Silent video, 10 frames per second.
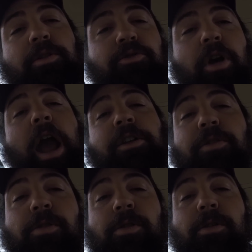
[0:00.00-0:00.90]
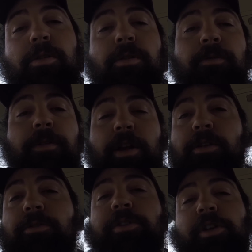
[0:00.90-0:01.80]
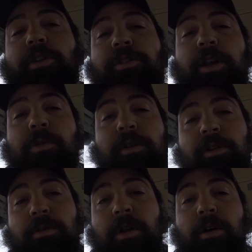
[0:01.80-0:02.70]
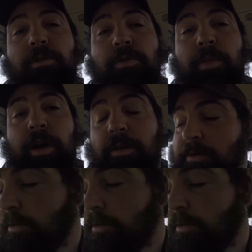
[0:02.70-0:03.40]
tractor fender so you can see what's going on a little bit.